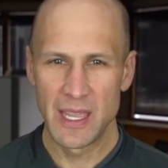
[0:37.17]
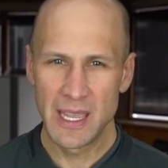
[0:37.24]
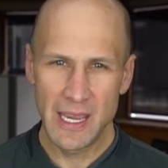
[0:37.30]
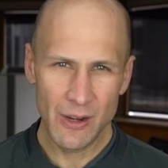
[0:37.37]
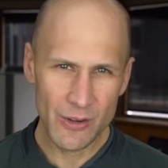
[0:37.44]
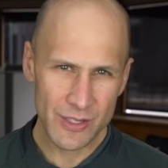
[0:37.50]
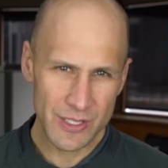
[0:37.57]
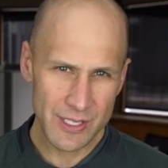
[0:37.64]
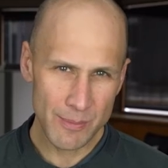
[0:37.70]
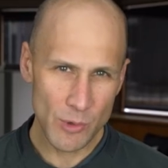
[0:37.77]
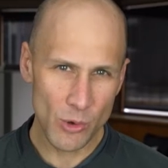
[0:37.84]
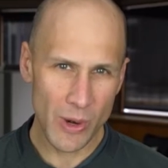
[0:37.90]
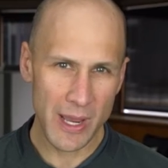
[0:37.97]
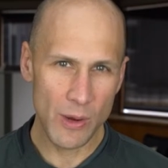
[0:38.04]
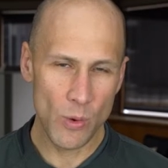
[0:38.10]
Here are some
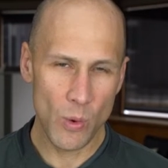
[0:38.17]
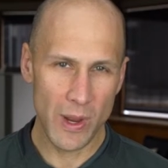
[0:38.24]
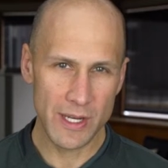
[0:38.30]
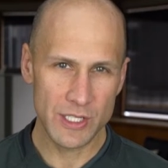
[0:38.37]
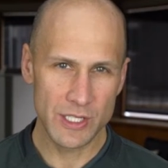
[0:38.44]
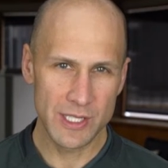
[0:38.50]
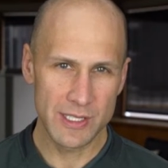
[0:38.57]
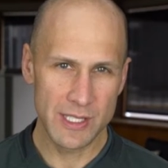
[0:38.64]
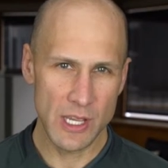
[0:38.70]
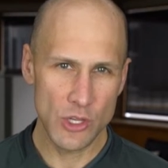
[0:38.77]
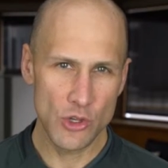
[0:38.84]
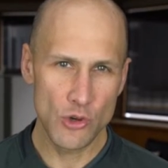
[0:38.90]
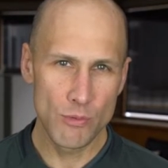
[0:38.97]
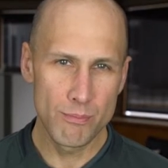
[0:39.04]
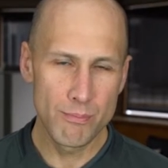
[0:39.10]
great questions that
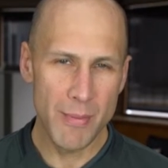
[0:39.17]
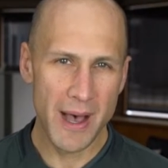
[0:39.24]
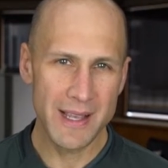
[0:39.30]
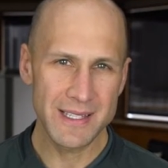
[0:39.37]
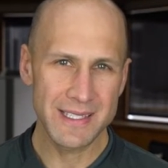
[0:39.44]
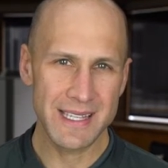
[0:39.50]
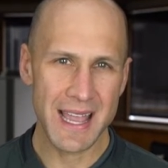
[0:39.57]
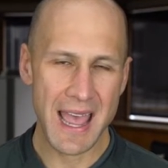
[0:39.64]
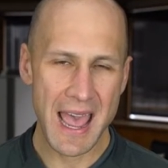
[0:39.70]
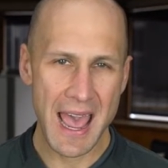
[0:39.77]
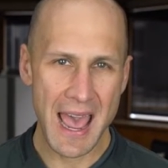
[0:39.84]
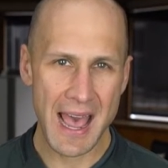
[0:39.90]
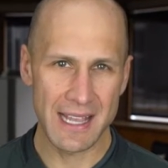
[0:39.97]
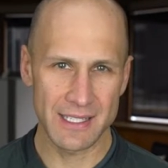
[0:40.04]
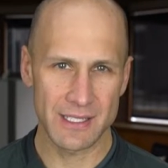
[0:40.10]
you must
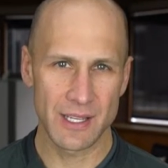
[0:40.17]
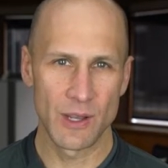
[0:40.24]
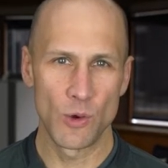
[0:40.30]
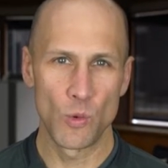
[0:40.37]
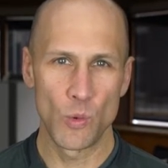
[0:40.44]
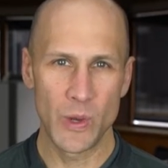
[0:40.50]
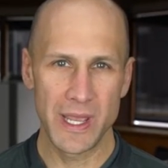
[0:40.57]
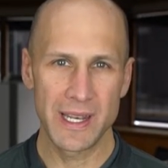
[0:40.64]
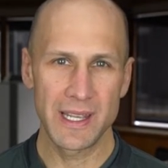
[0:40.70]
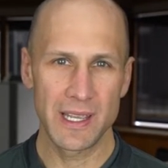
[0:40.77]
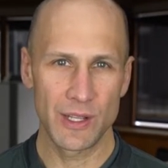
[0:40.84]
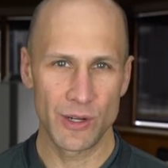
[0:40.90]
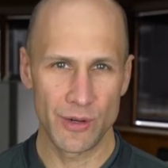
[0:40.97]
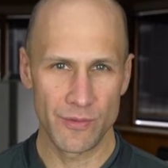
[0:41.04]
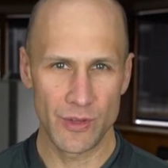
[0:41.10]
ask when
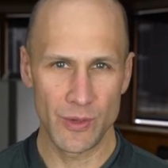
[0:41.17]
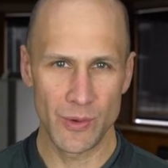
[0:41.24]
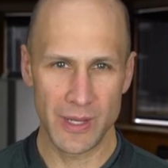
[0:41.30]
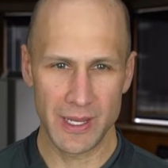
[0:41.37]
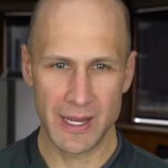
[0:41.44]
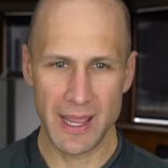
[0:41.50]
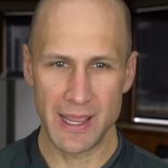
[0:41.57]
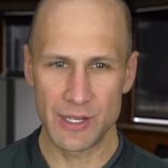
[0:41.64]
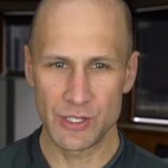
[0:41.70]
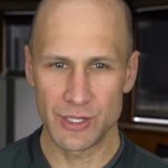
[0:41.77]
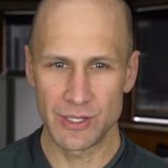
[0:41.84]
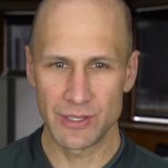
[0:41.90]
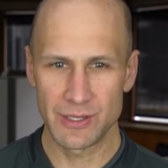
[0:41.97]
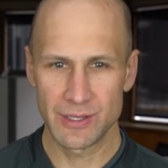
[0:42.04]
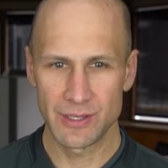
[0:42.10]
interviewing an
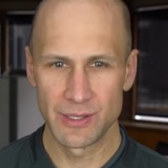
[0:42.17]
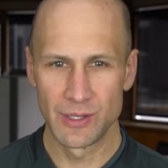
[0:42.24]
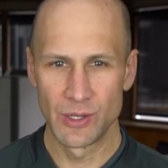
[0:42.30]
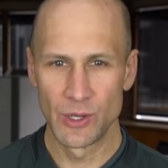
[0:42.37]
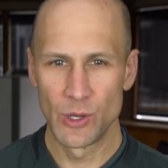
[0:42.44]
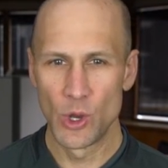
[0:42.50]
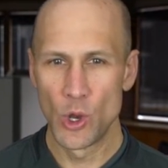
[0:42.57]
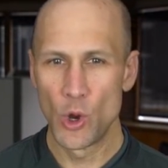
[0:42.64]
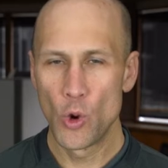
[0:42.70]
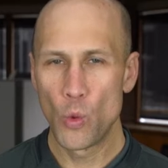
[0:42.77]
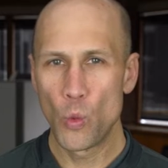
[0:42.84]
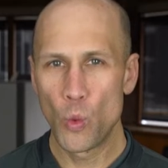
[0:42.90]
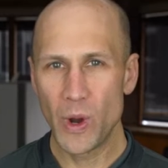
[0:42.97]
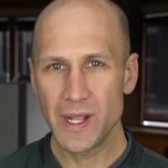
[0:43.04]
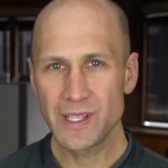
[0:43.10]
agent.
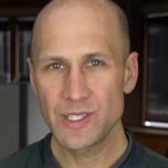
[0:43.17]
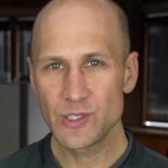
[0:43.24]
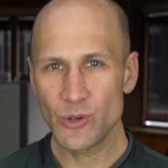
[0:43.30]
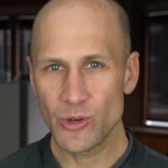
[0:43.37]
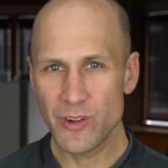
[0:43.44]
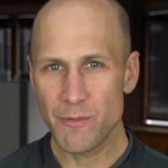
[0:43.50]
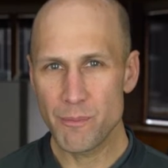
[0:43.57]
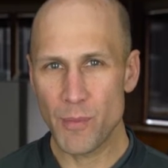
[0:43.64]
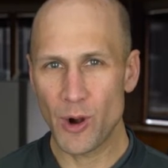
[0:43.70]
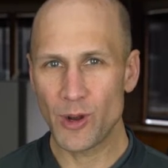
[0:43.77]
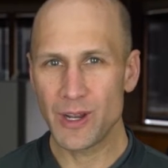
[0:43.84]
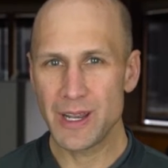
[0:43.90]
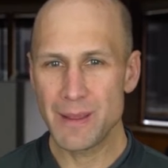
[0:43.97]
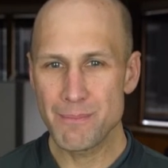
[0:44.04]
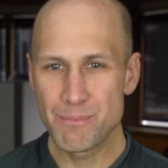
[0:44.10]
What sort of
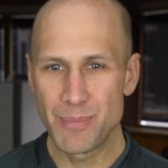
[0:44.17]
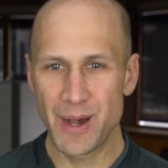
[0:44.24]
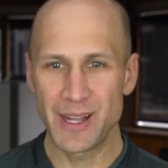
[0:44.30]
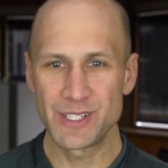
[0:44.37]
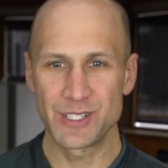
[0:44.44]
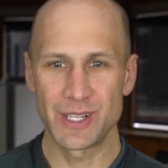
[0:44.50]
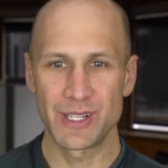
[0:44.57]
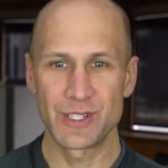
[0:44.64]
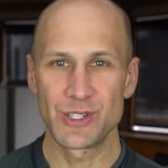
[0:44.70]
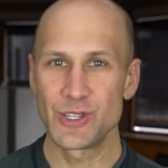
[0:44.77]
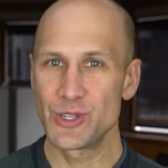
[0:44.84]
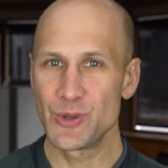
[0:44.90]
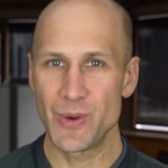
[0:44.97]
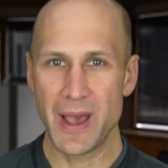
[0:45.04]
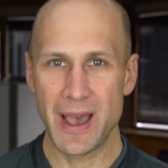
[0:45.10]
marketing budget
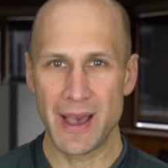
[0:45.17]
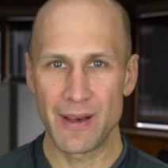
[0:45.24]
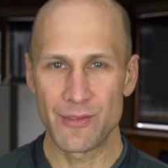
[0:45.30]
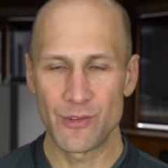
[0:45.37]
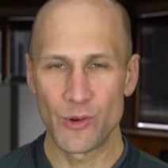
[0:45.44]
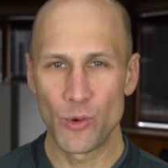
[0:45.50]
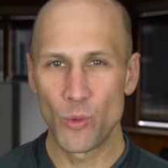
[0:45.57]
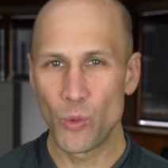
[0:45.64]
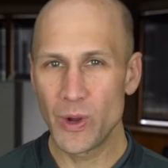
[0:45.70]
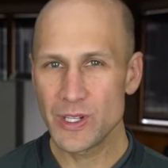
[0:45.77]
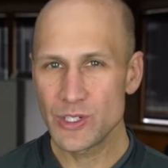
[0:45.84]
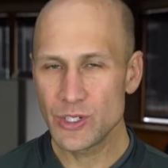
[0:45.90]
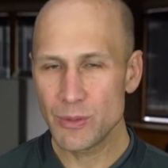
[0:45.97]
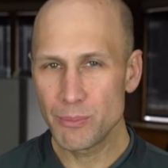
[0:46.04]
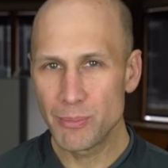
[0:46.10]
do you have?
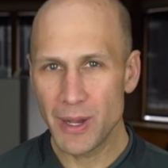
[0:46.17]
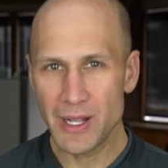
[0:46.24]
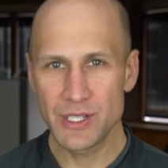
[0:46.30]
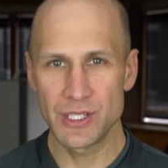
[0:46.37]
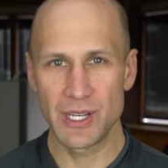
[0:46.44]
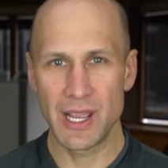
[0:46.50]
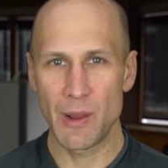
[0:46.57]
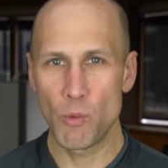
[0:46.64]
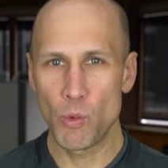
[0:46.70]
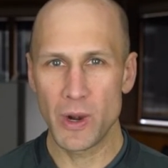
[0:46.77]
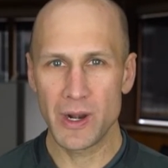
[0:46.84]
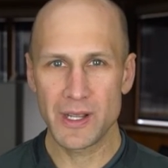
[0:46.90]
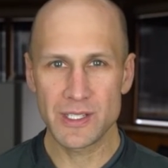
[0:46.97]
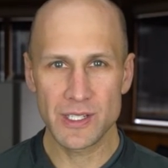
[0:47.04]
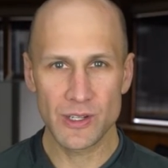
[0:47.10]
What's your budget and
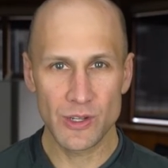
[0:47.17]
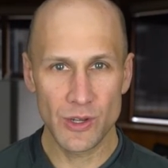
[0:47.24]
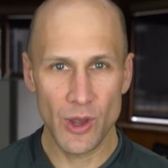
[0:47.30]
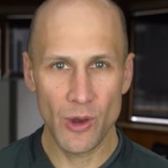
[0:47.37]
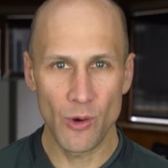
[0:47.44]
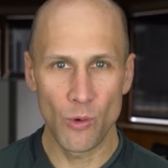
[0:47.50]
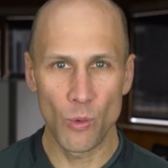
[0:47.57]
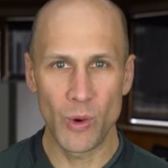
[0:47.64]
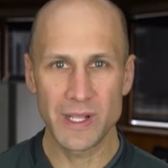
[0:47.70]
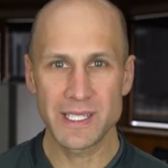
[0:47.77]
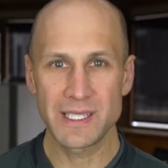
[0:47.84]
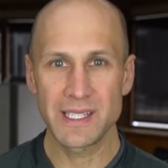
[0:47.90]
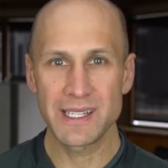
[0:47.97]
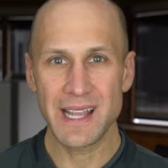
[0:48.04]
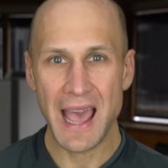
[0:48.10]
where does it go?
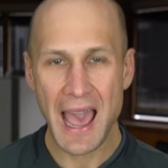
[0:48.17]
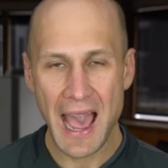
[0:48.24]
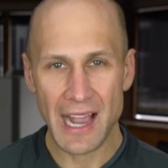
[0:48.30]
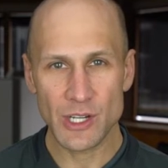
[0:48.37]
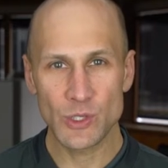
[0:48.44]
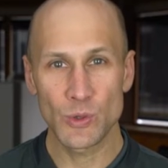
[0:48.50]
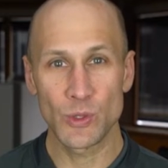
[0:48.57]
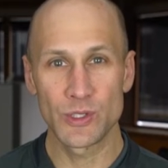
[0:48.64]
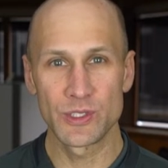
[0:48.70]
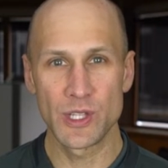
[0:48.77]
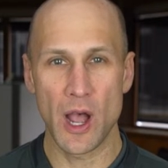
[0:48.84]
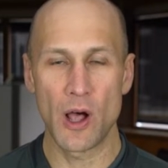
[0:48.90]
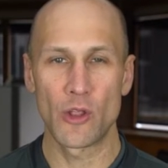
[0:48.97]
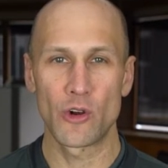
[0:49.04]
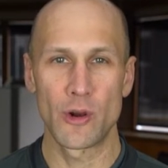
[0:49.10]
What's the actual
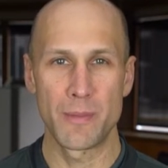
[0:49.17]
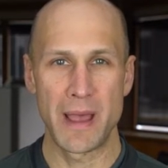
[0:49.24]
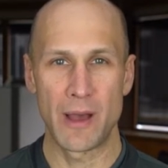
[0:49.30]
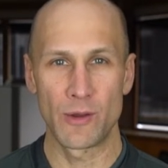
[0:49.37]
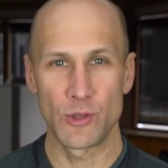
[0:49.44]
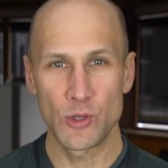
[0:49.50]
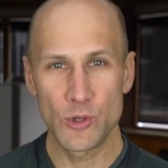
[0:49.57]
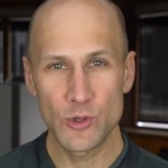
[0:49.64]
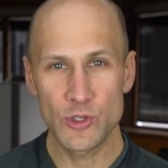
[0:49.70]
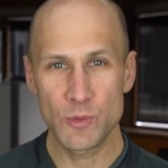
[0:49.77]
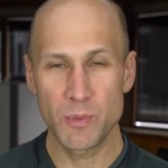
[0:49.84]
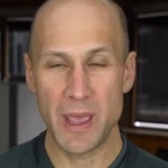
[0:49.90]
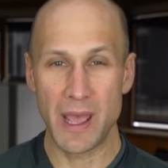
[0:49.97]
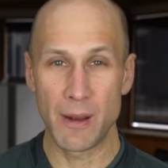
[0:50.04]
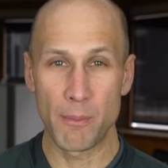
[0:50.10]
dollar amount you
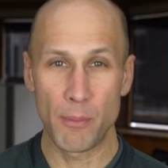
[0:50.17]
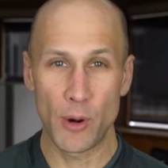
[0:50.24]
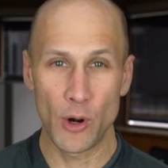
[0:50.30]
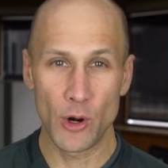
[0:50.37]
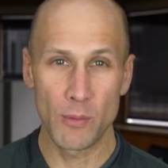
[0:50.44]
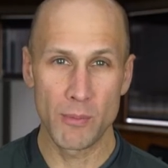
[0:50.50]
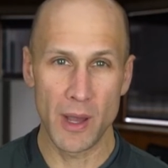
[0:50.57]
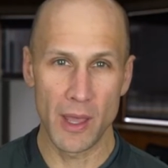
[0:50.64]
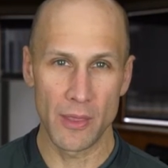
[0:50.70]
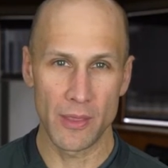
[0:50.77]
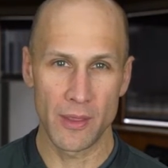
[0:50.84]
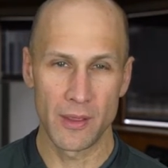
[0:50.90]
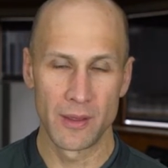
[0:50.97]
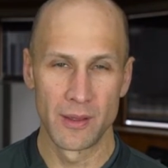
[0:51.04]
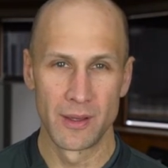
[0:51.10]
spend per month
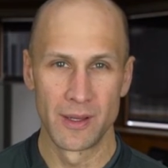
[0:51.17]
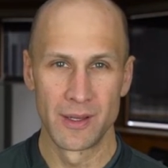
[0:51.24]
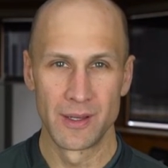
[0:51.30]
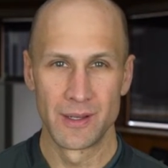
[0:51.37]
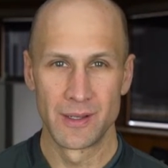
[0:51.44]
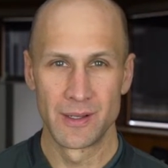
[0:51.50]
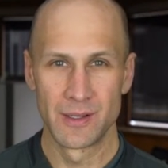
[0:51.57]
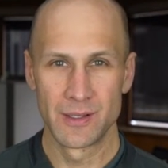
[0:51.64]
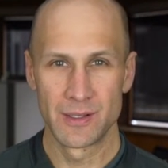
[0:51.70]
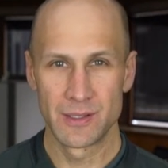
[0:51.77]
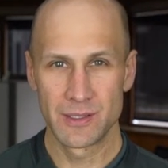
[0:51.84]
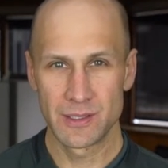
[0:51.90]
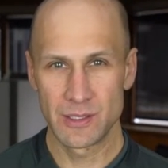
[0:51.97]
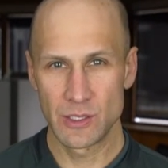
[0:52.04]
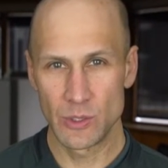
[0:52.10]

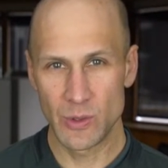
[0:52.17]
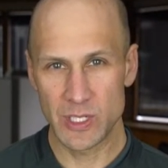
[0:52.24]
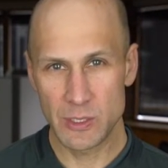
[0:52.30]
to